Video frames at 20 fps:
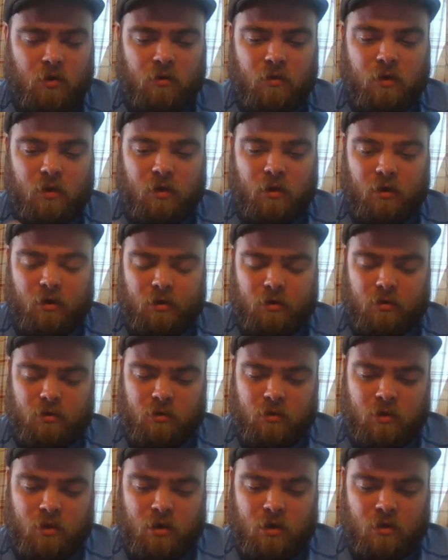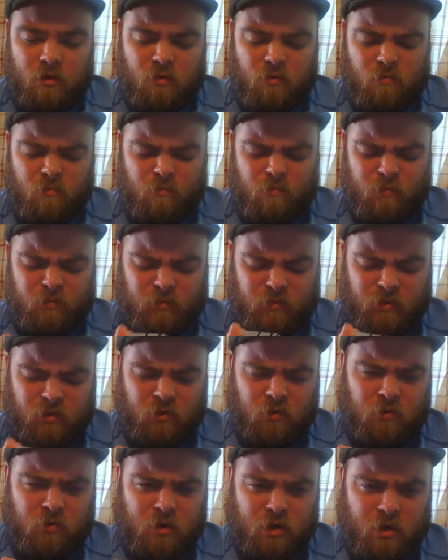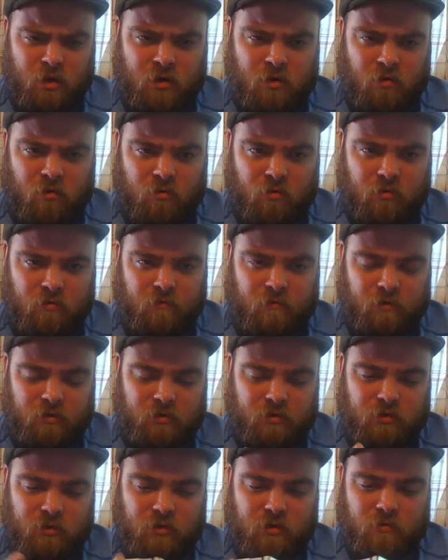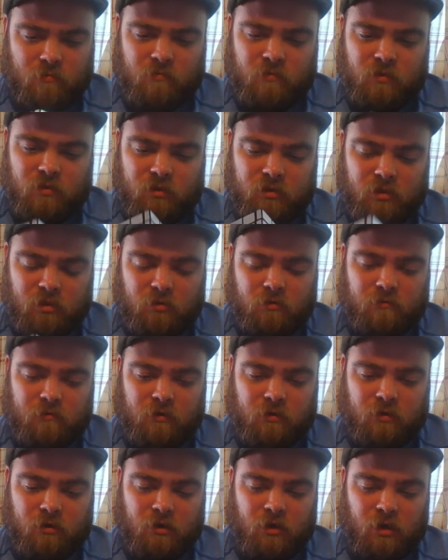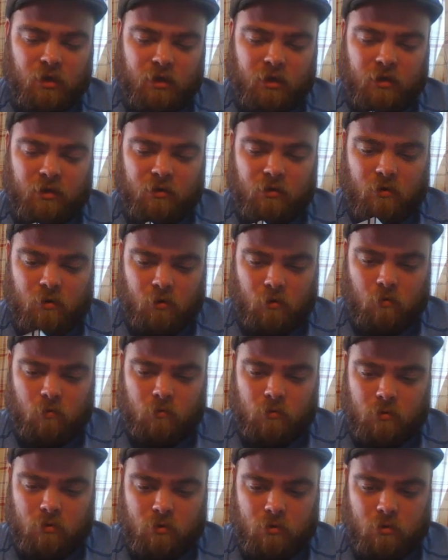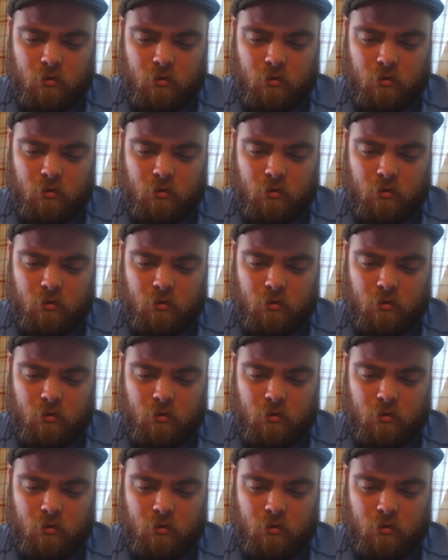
They got two that I know of is silver and gold.